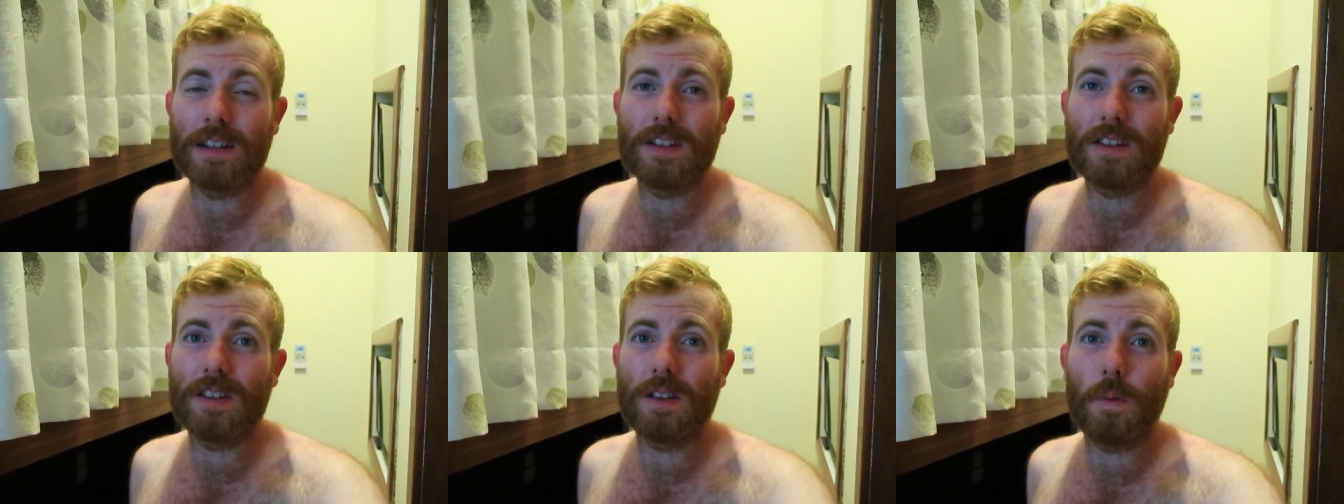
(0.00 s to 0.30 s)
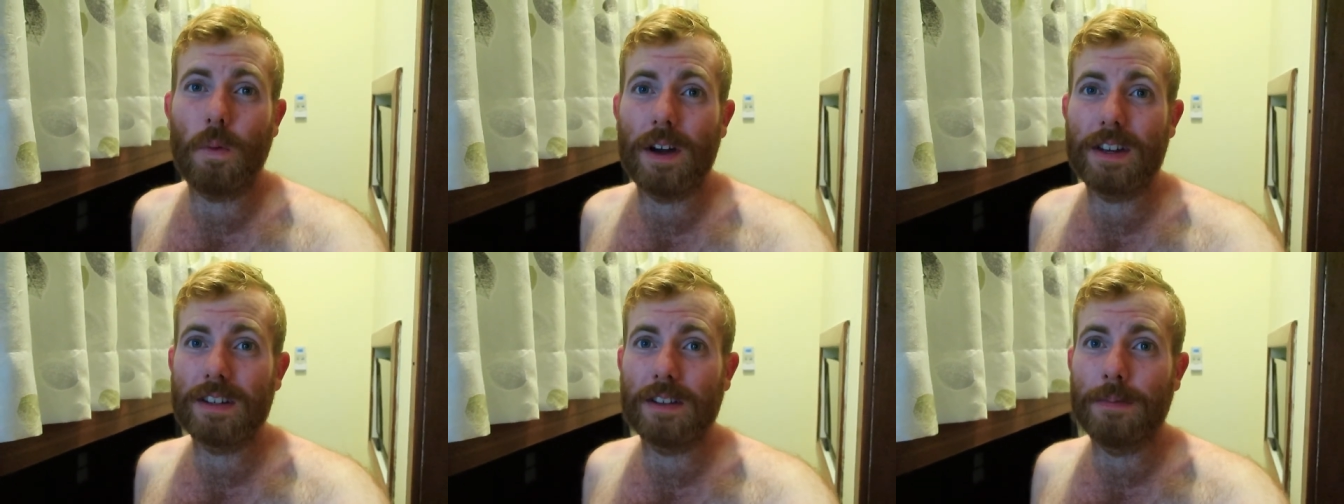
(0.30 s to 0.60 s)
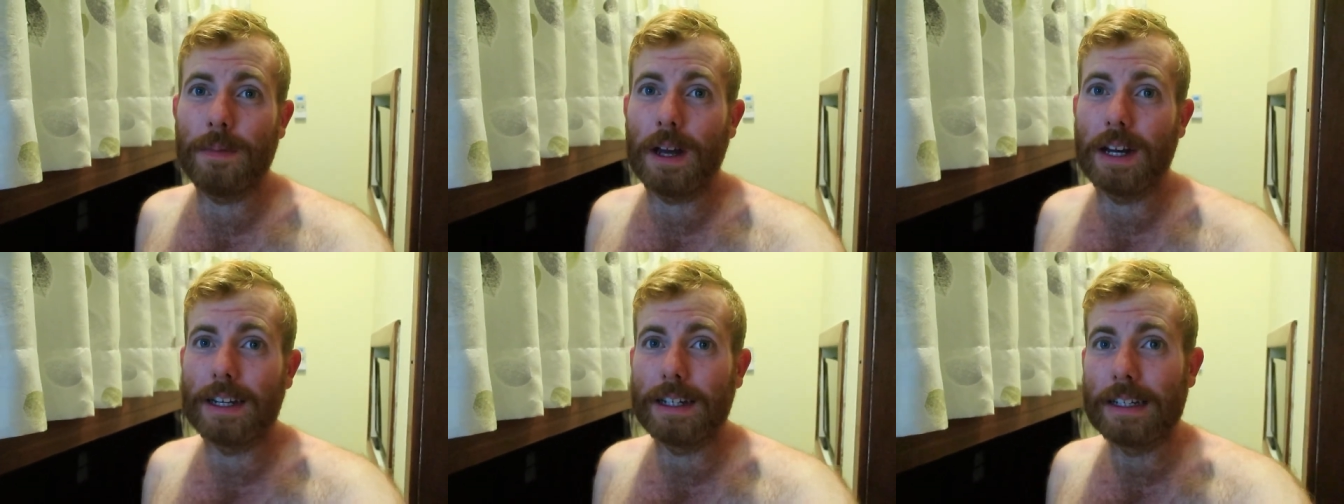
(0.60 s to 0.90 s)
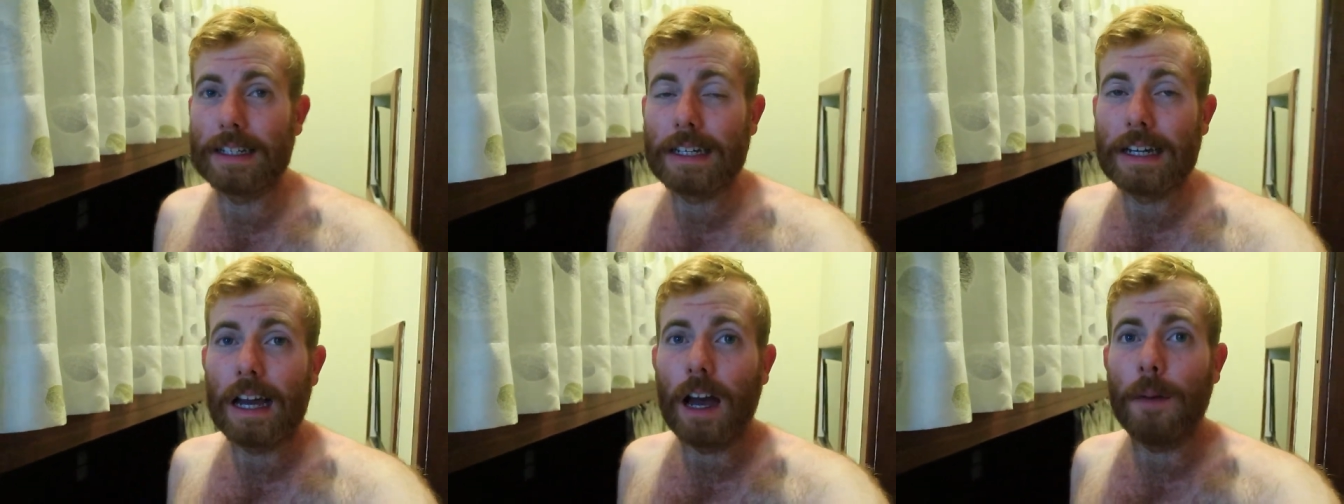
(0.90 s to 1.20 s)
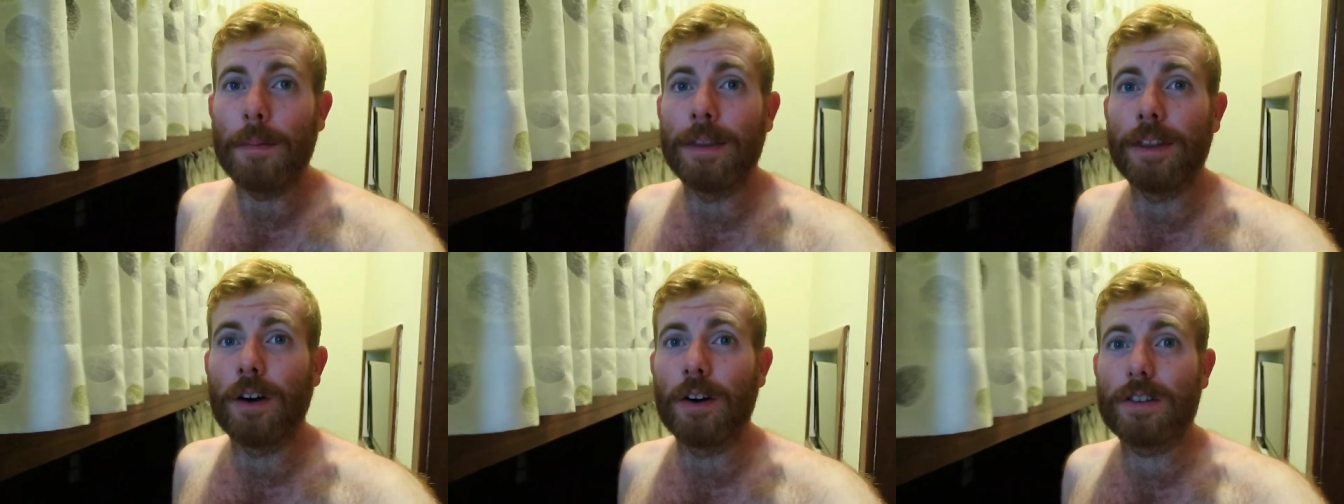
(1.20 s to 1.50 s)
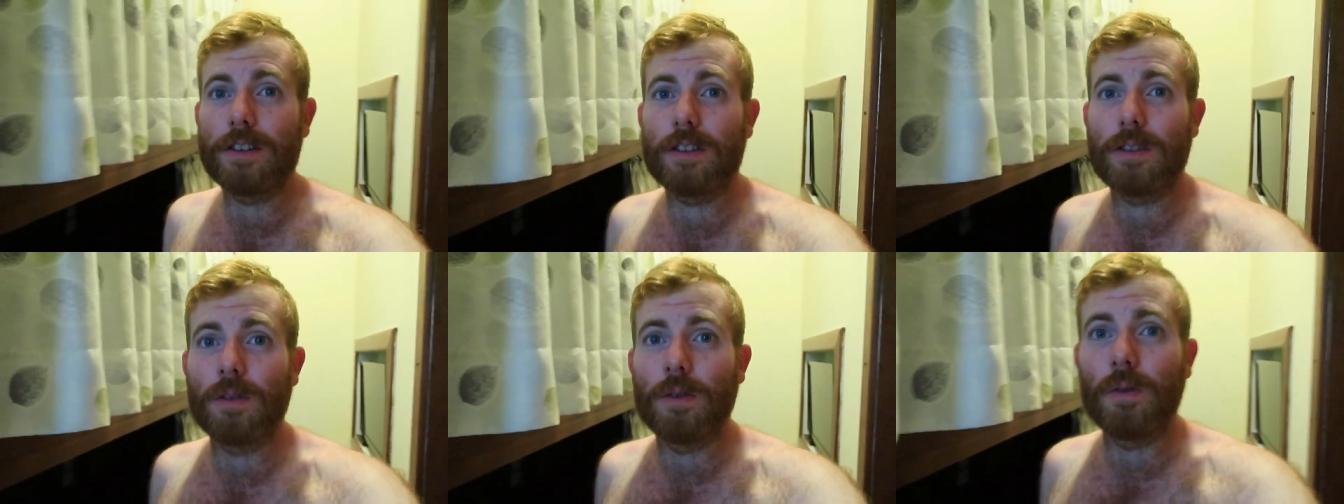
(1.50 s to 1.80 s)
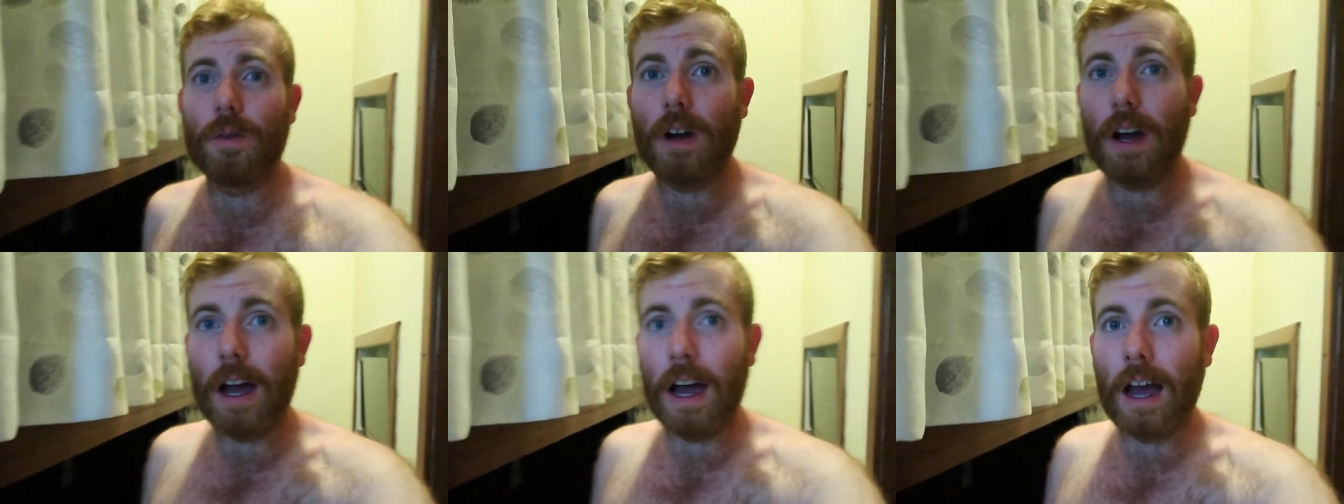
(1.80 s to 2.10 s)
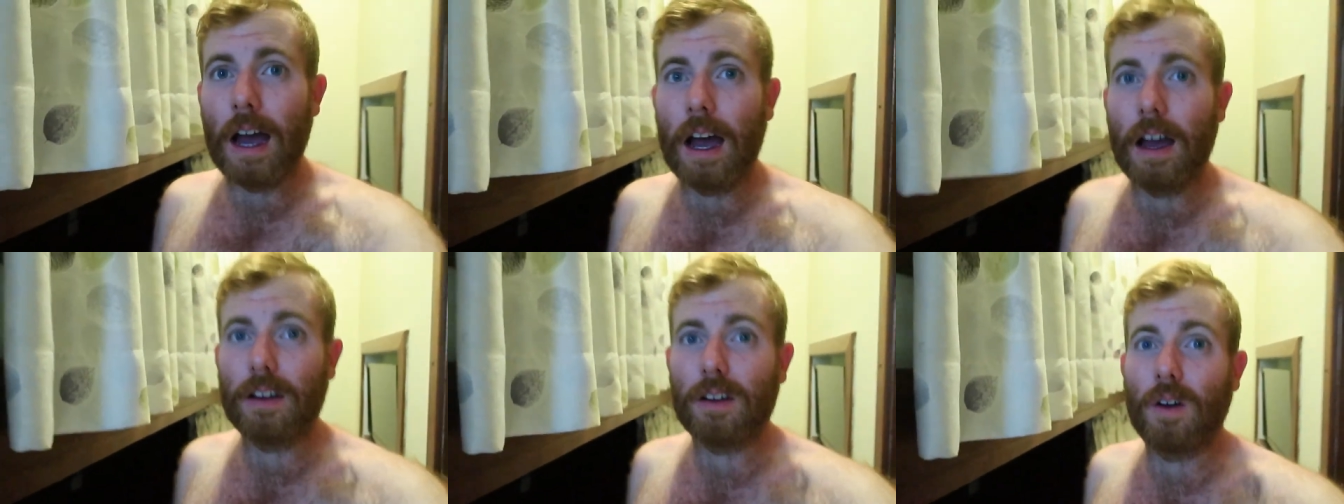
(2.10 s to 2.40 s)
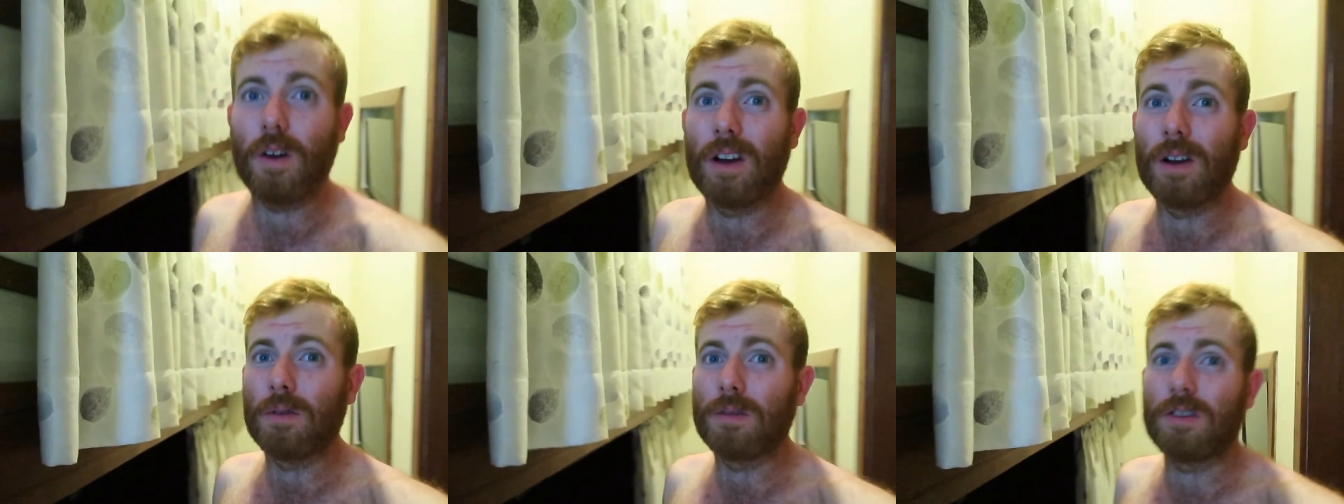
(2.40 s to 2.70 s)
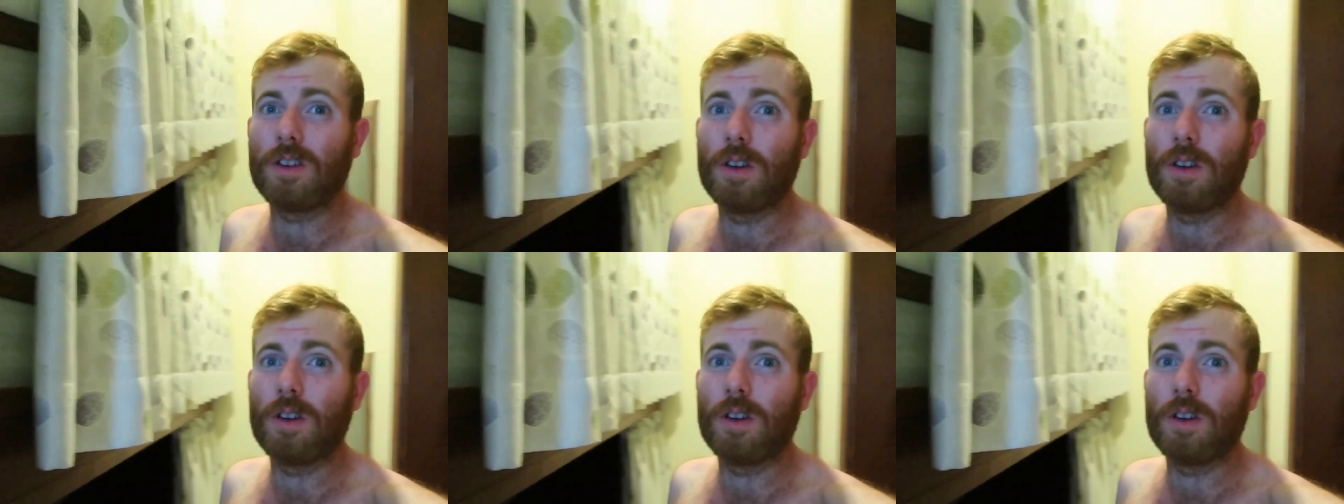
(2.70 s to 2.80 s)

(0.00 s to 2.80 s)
It's just a waste of money. I'm in the hostel, got a little